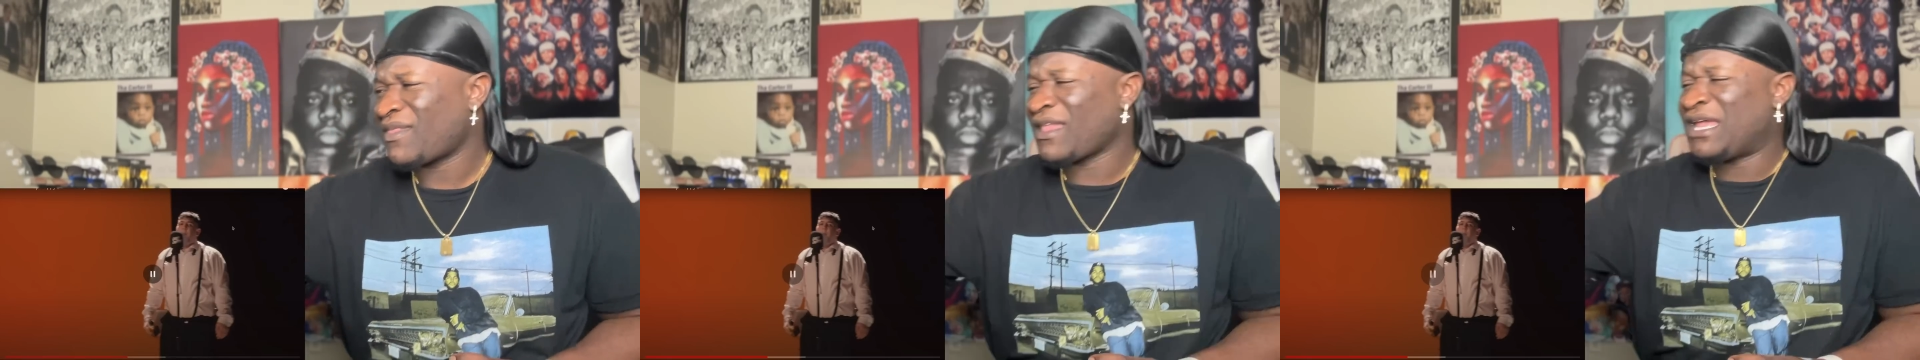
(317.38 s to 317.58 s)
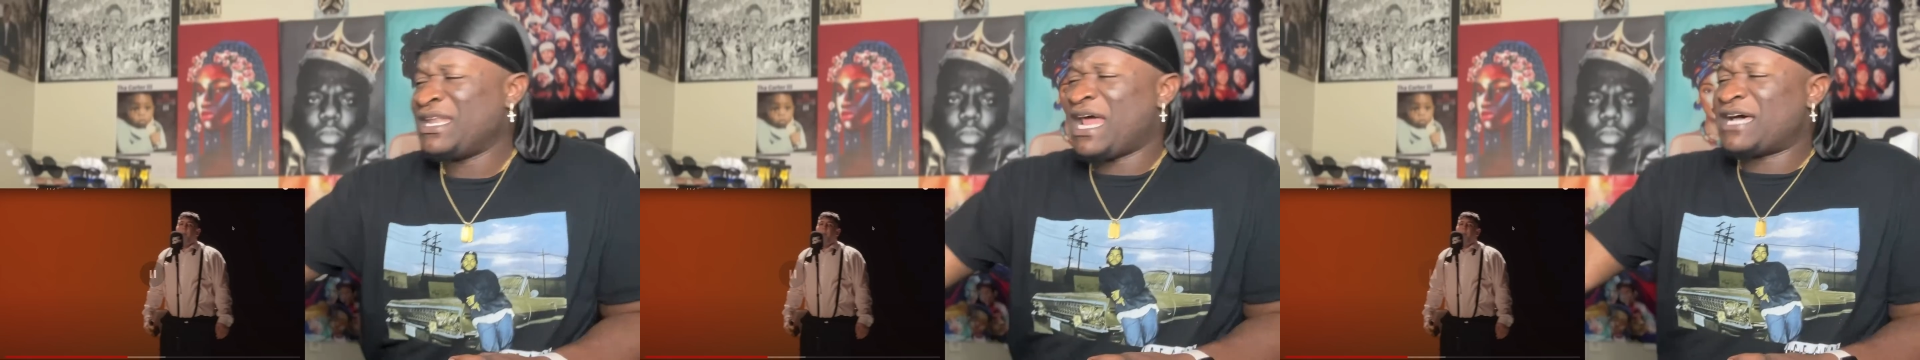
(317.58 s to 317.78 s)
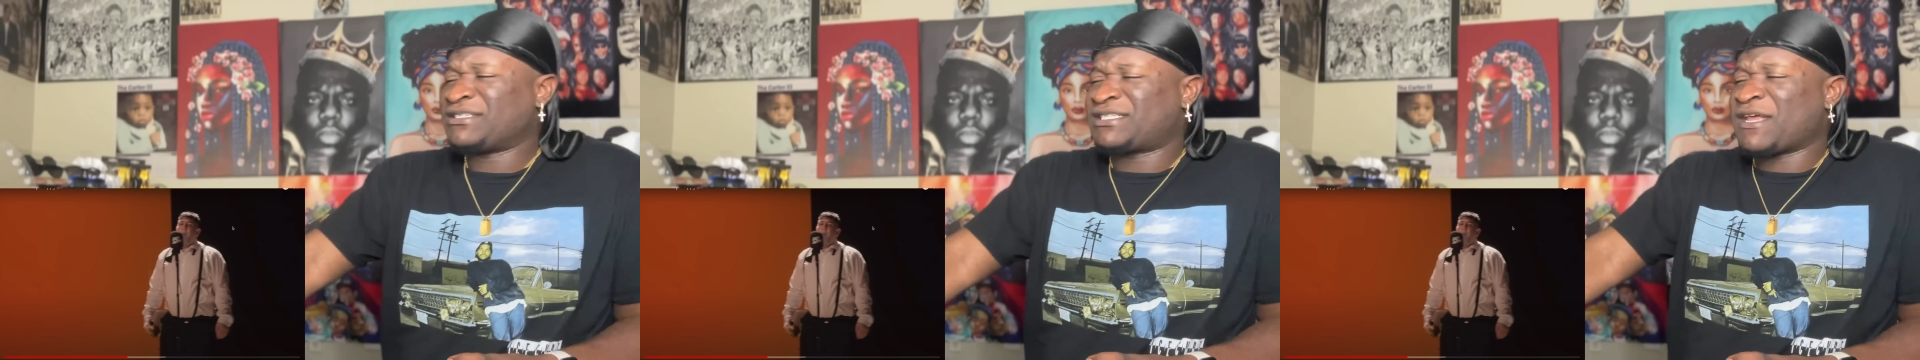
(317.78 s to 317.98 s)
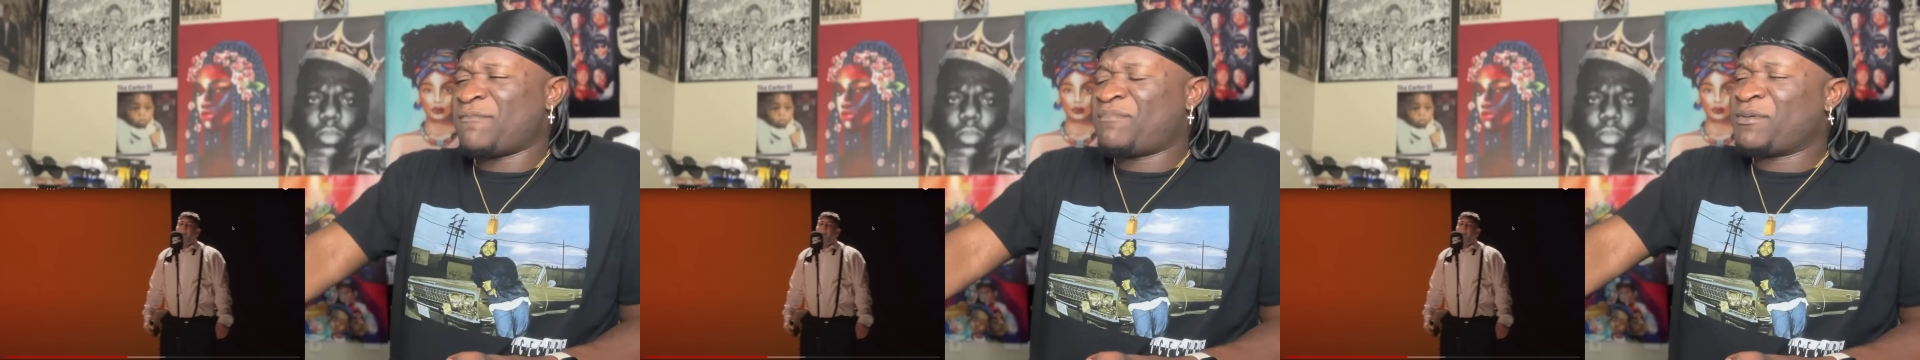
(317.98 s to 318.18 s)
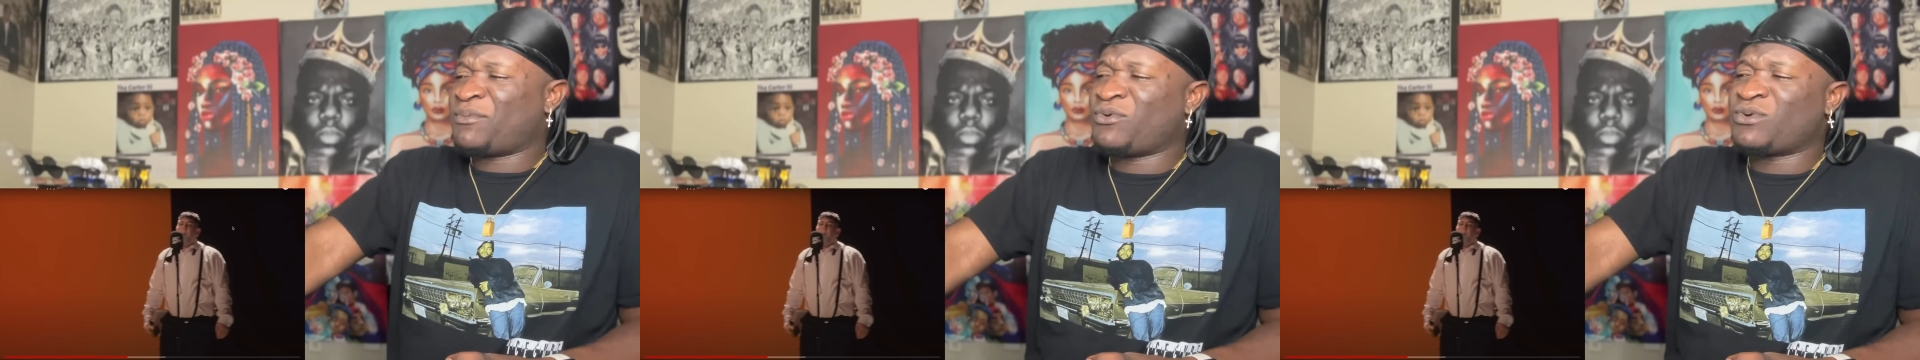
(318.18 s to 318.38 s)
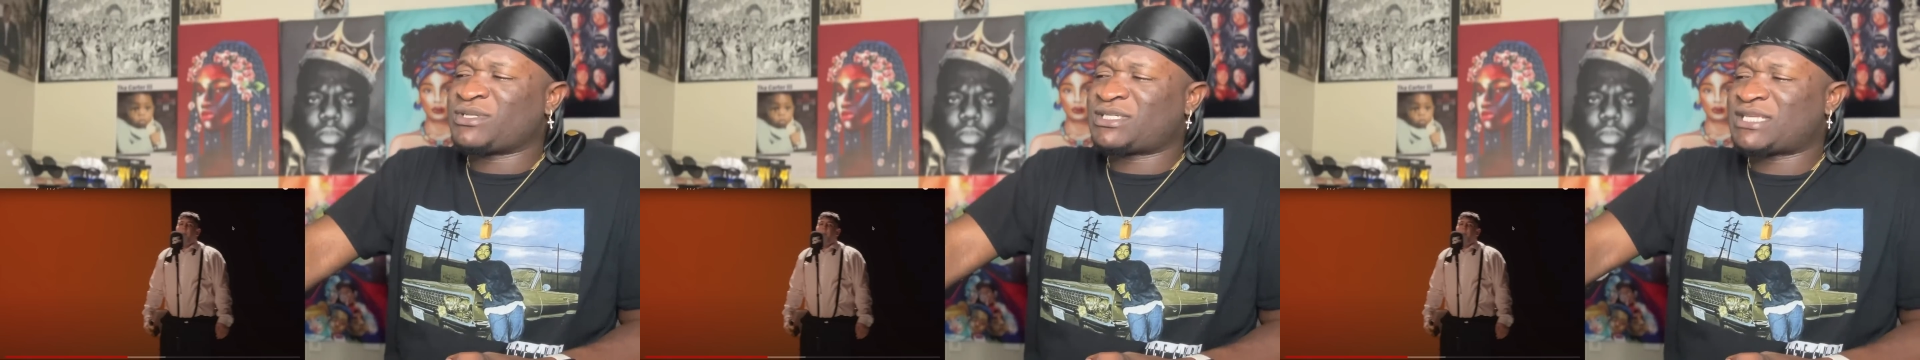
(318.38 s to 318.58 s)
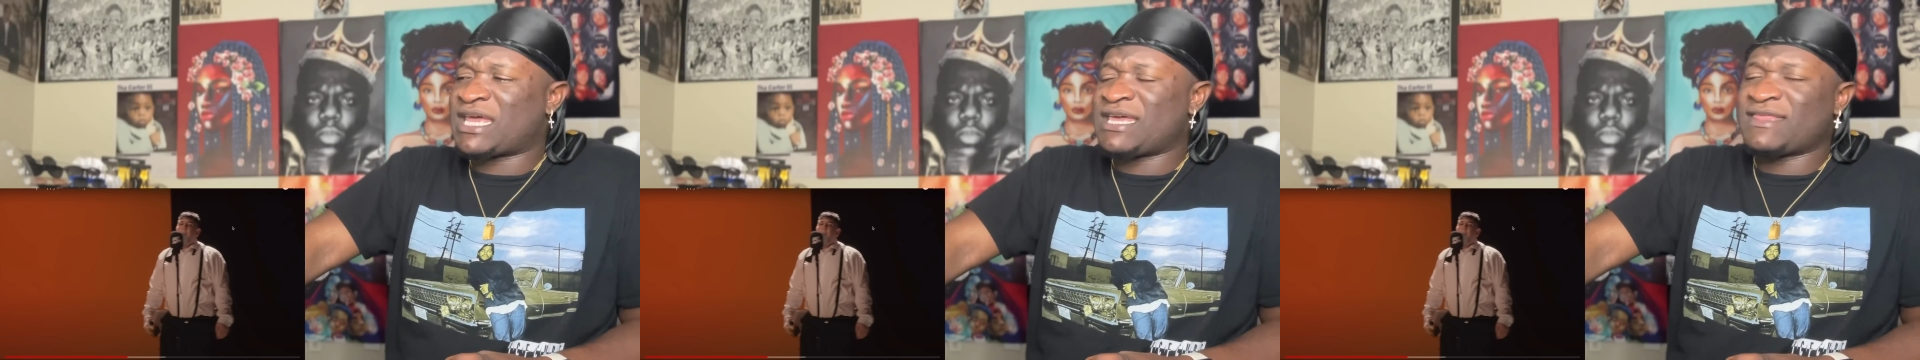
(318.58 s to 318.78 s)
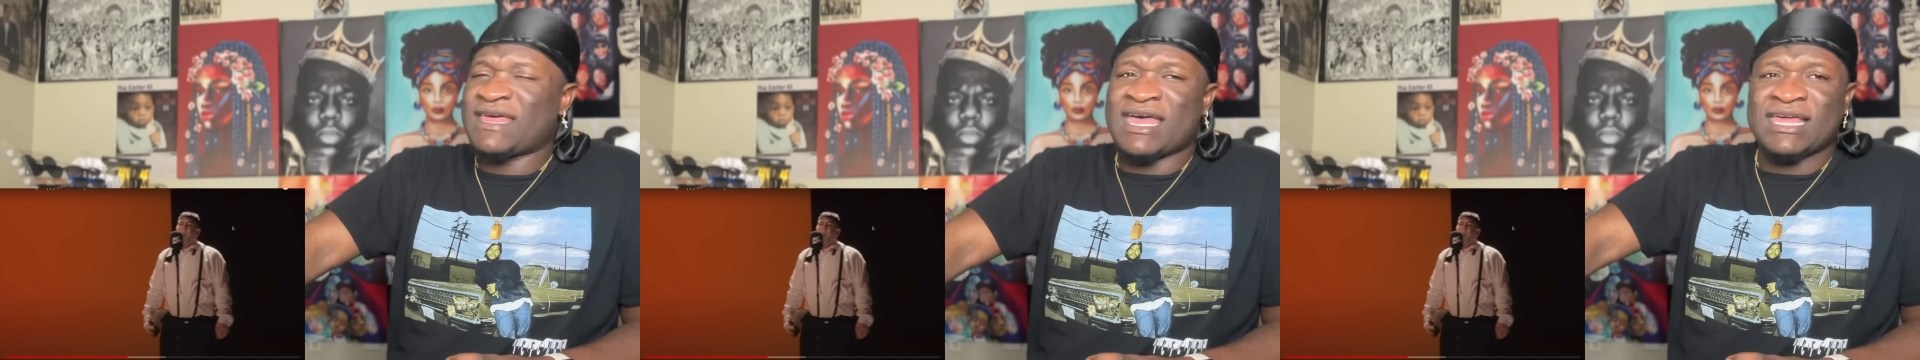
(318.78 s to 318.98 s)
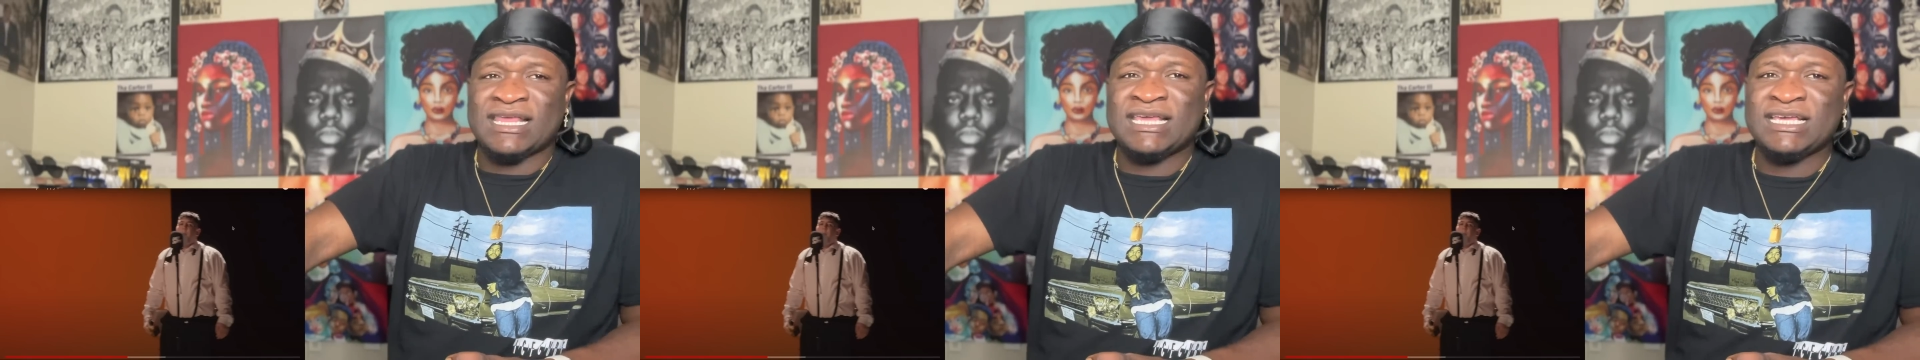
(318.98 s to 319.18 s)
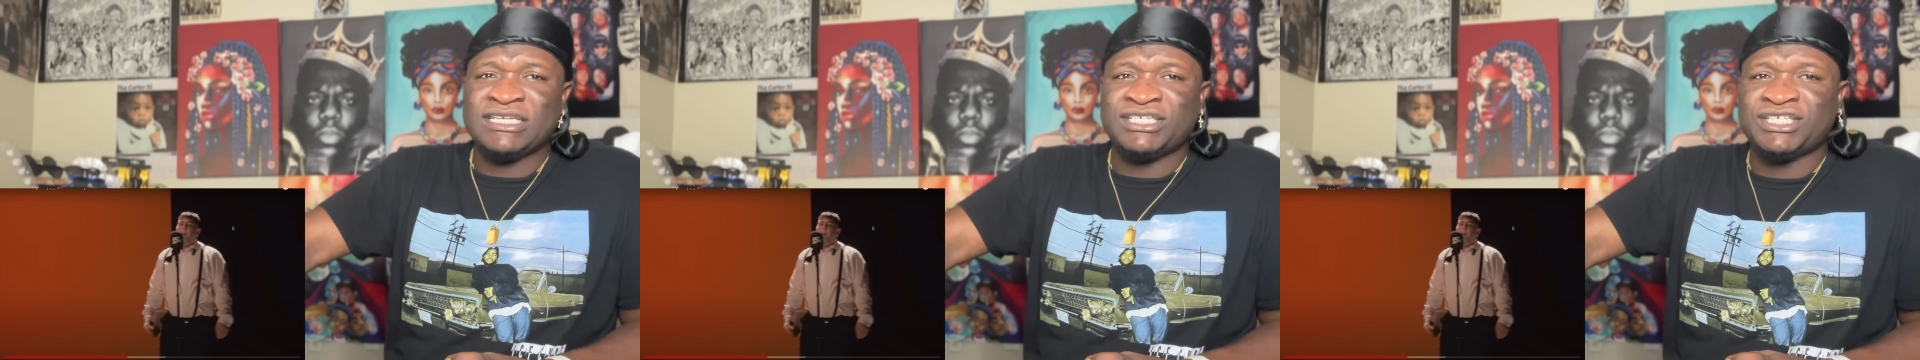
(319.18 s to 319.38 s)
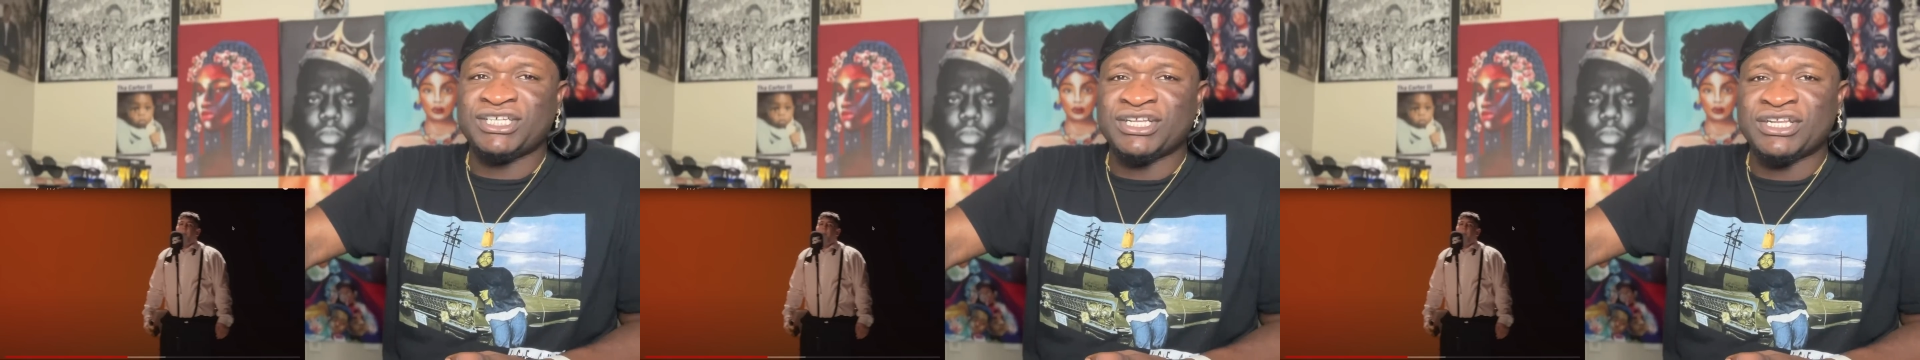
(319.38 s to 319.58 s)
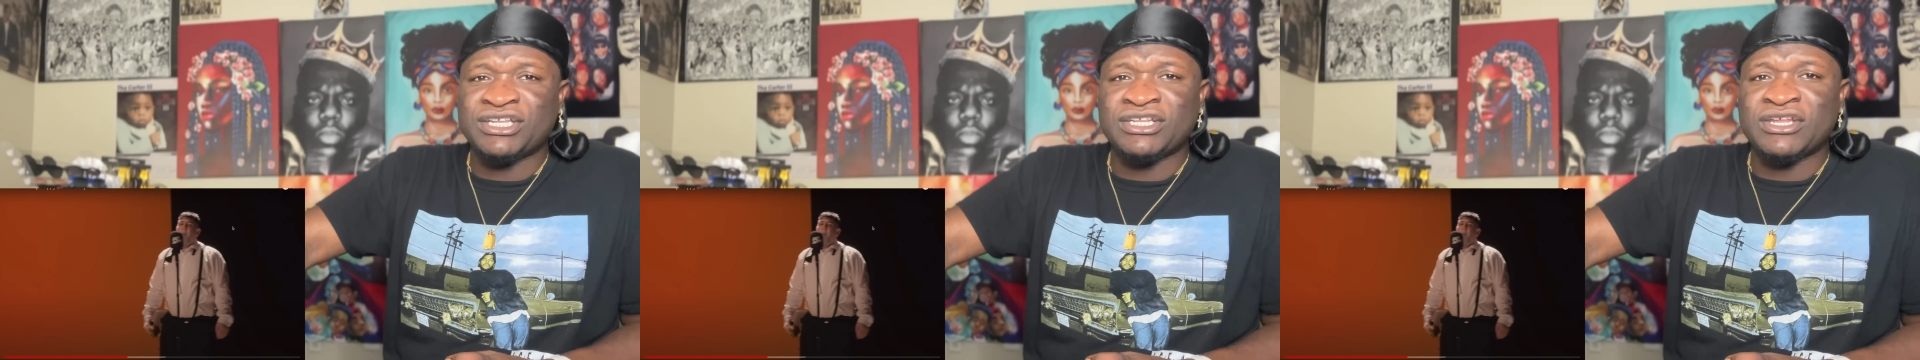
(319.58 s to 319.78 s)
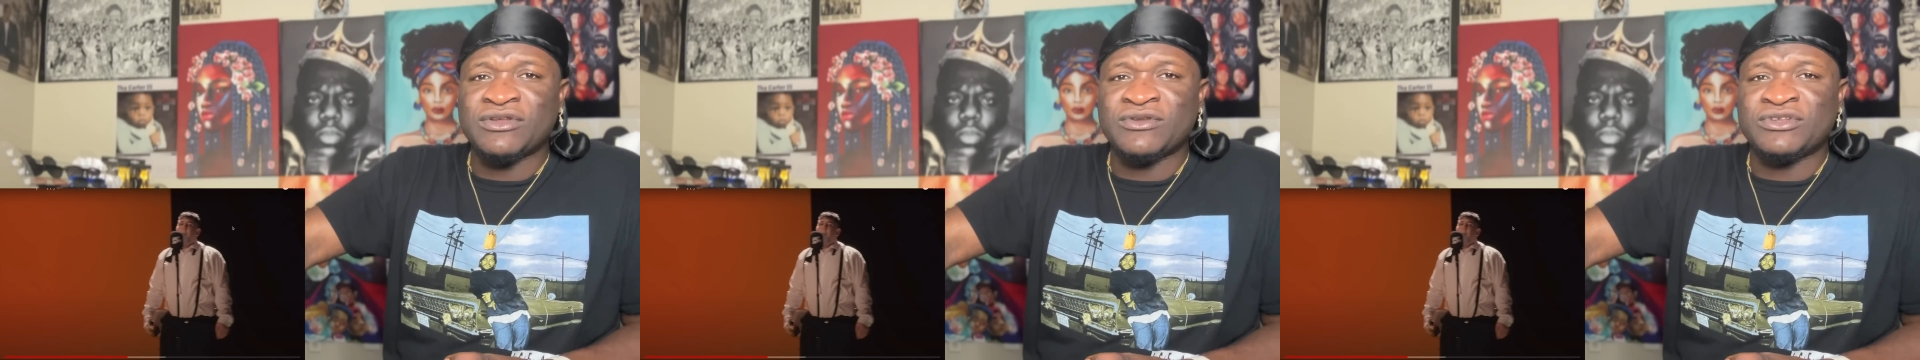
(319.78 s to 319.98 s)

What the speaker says: Now, some people will say that he should